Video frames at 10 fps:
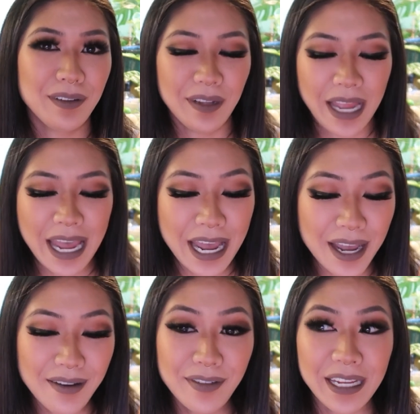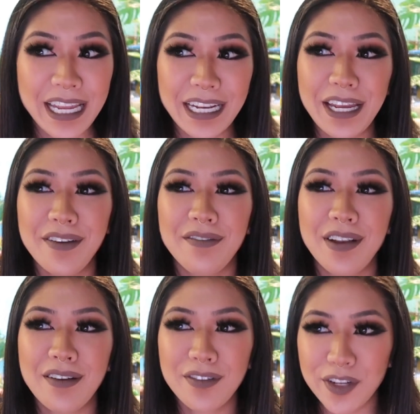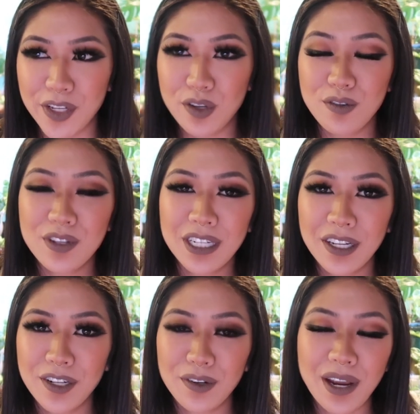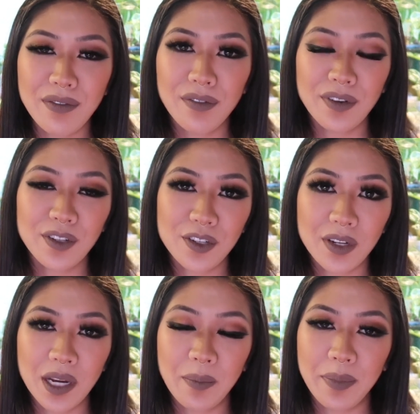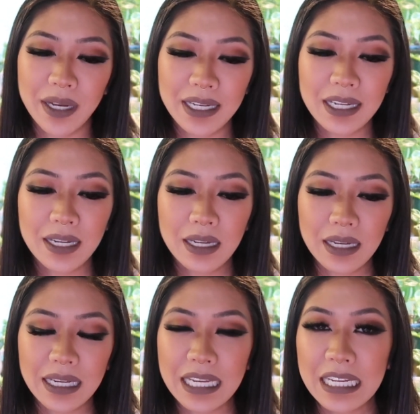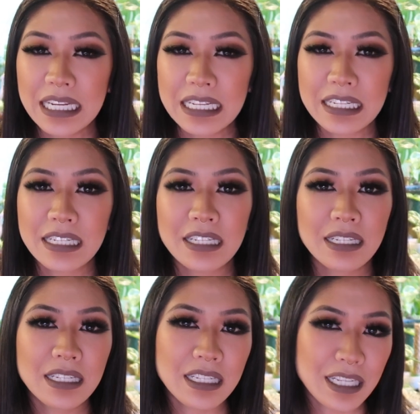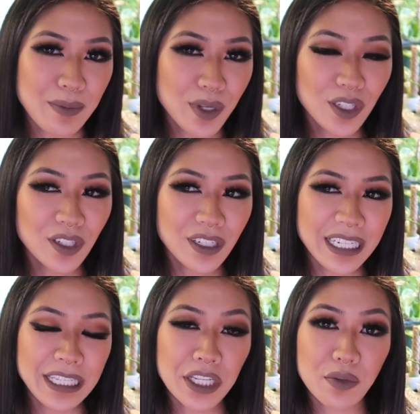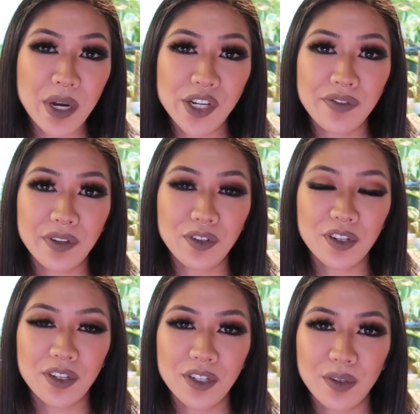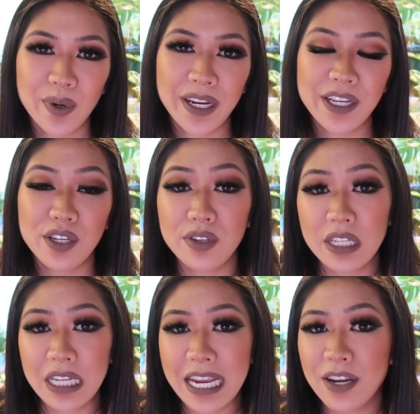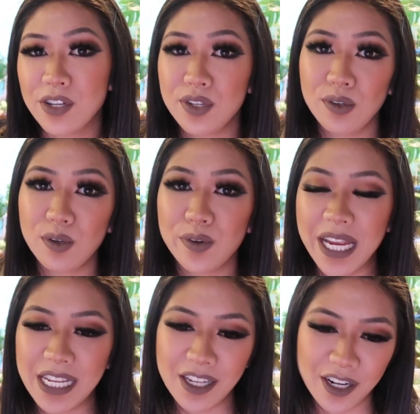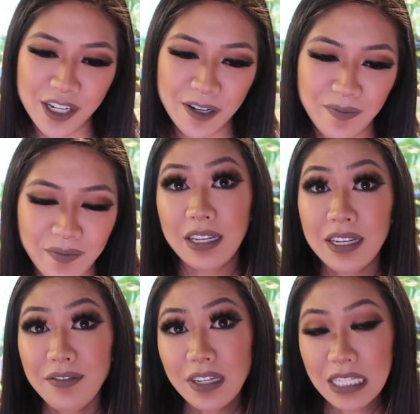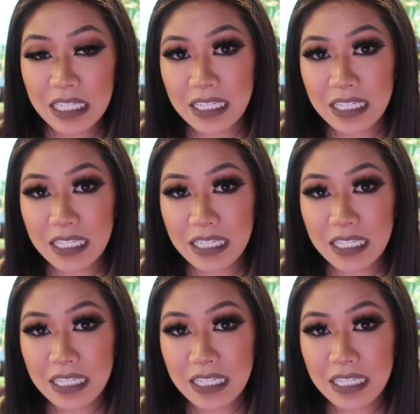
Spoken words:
have, and I've never used an undergravel filter, but it is similar in the sponge filter to where it uses air to create suction. The difference